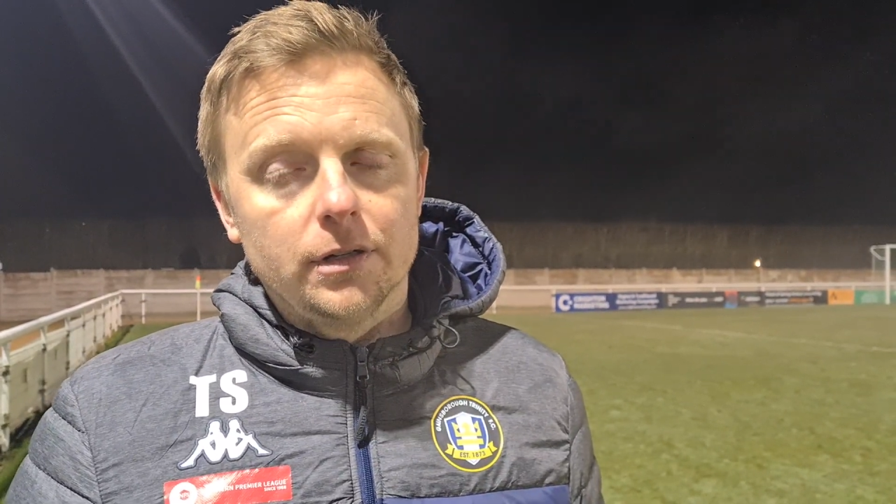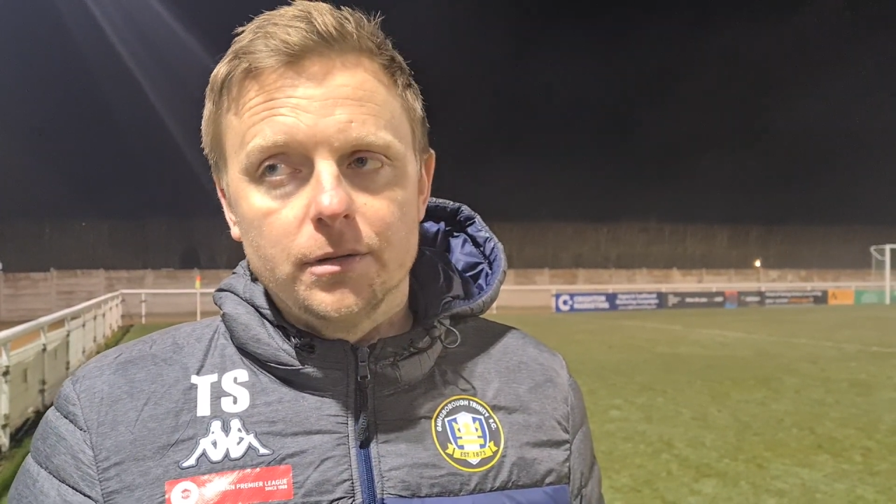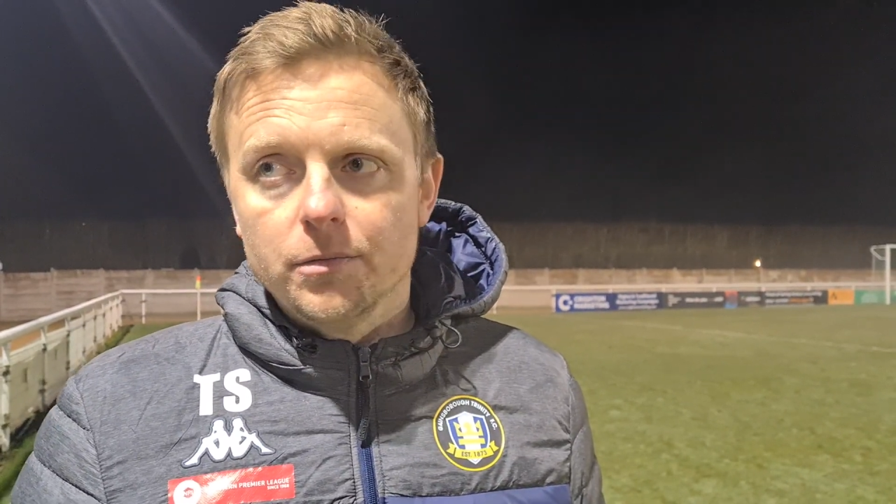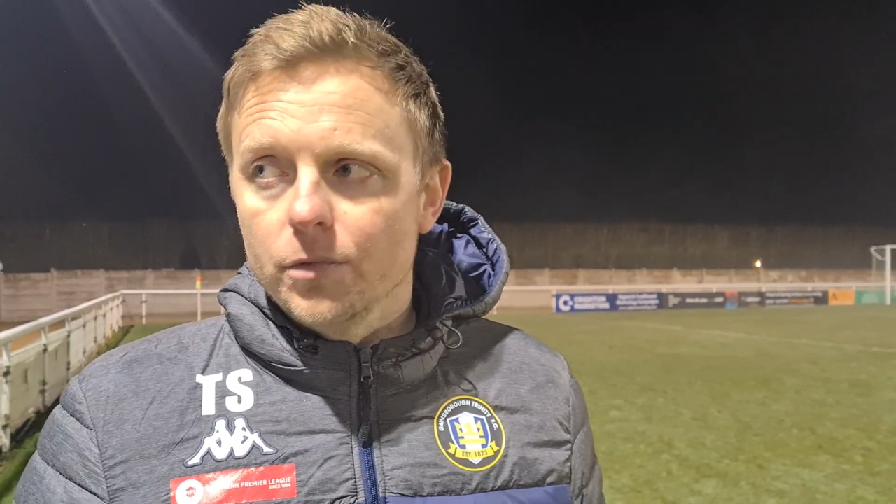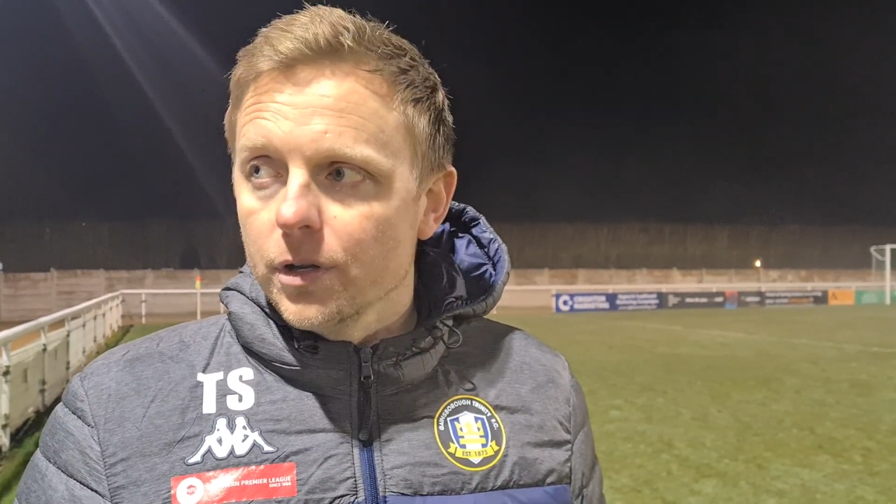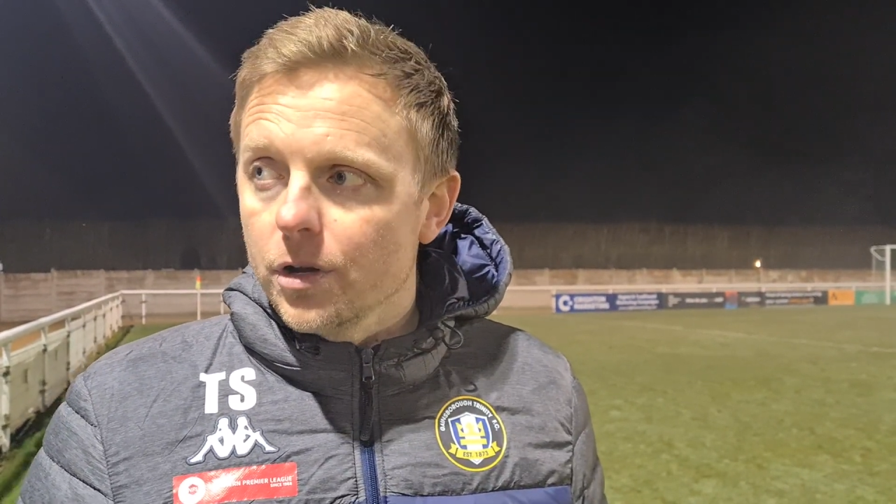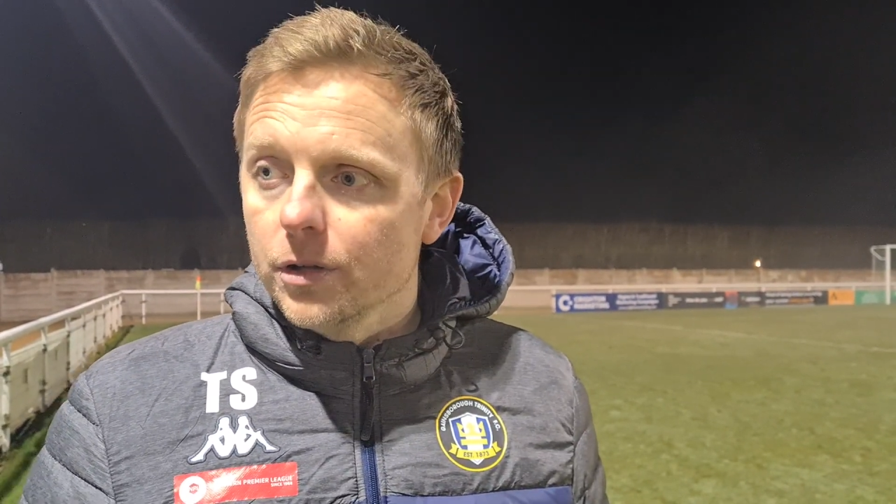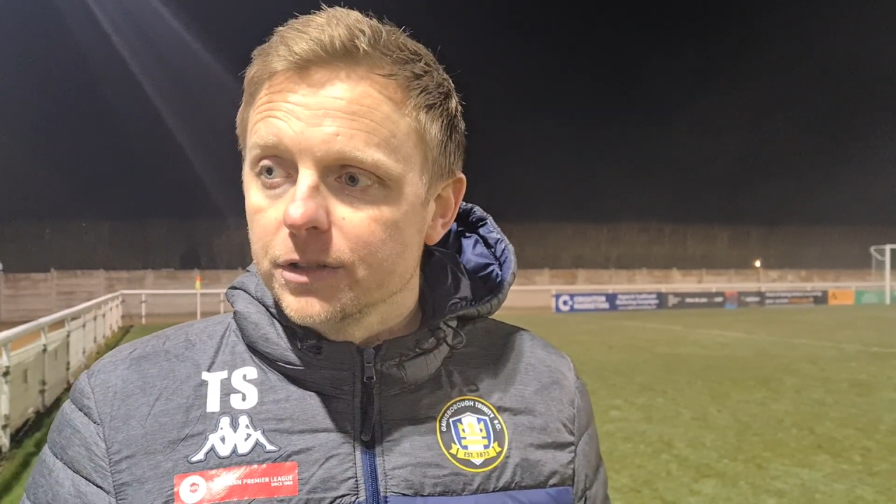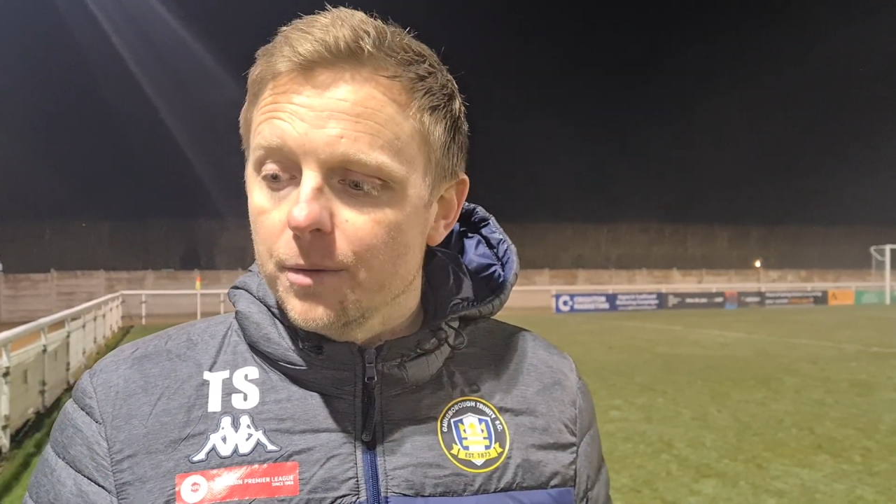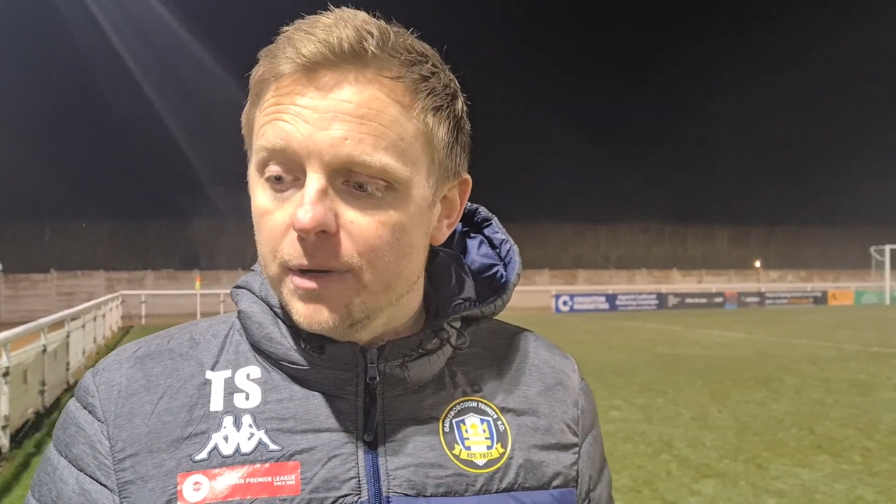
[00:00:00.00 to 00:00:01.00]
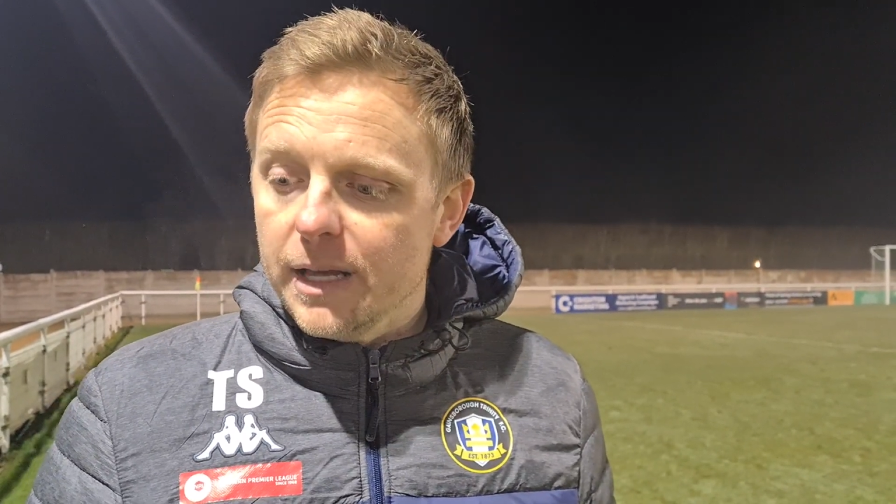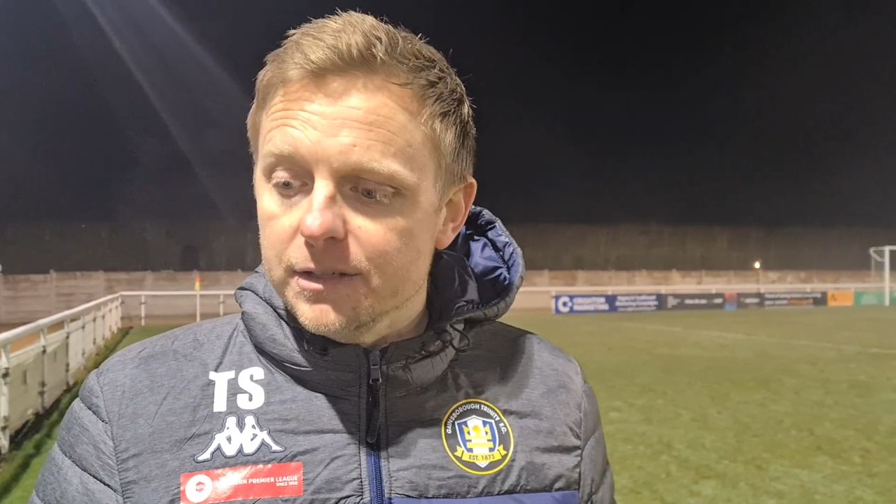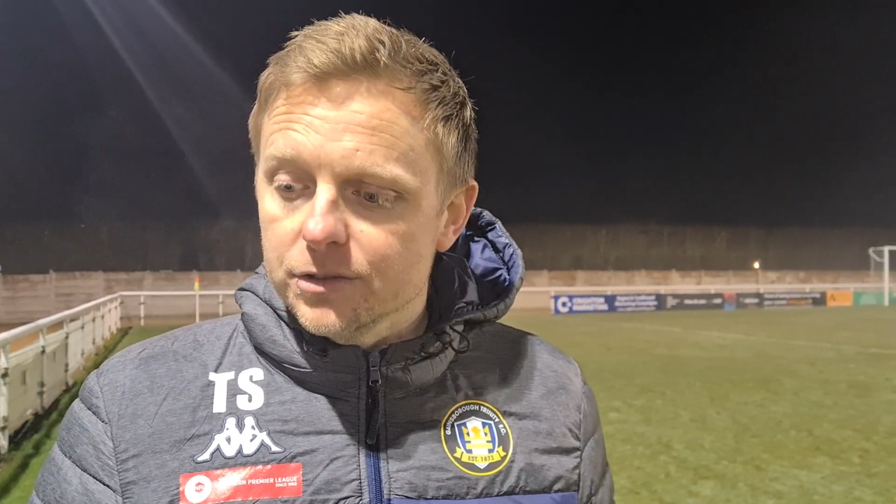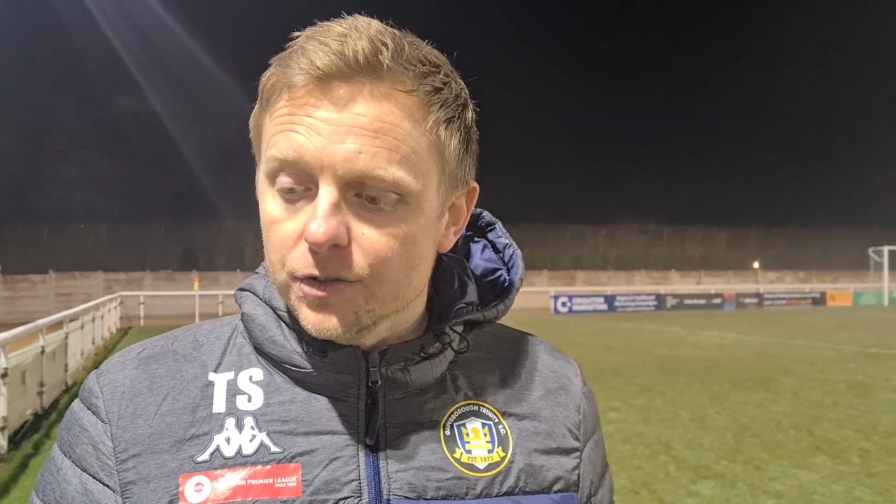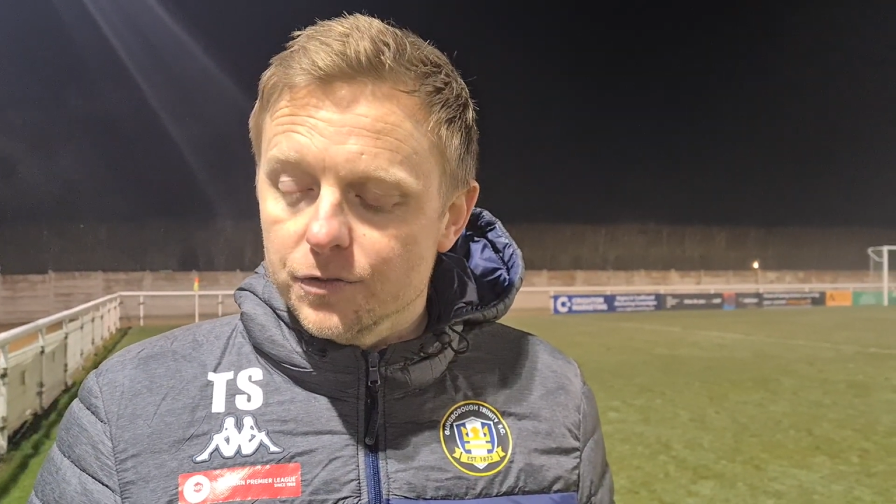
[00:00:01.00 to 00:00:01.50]
and um, want to go and
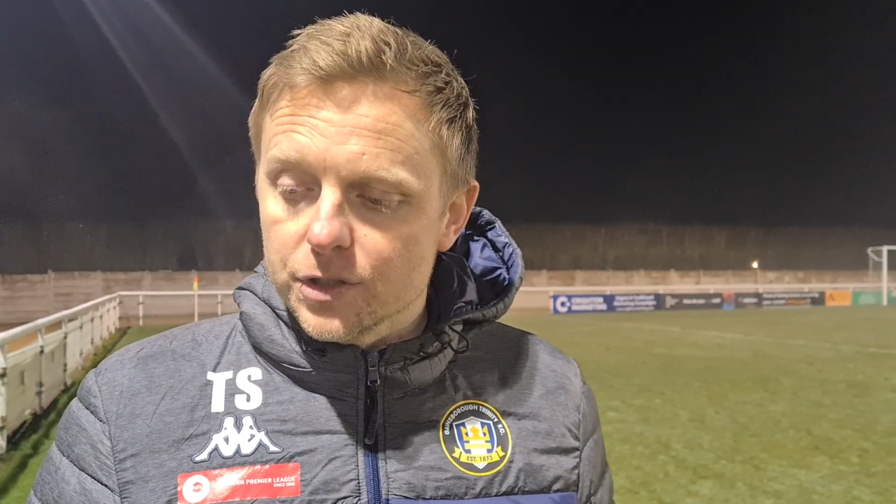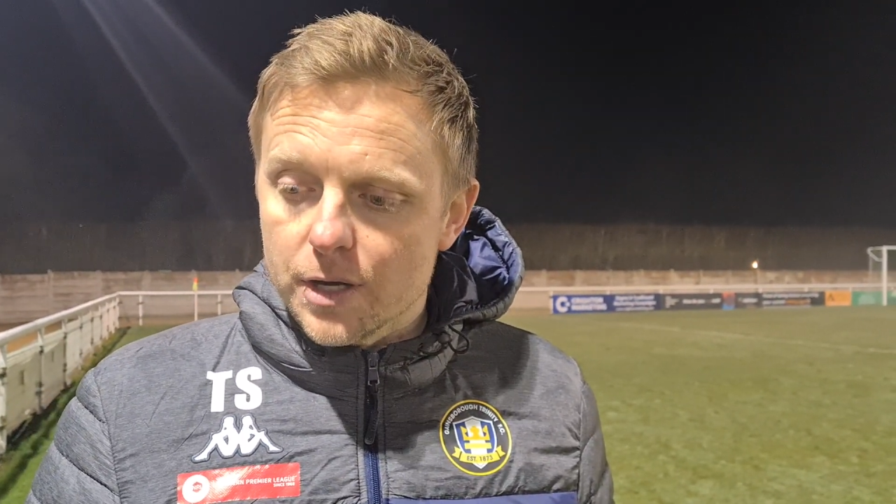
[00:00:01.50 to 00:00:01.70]
dominate stuff.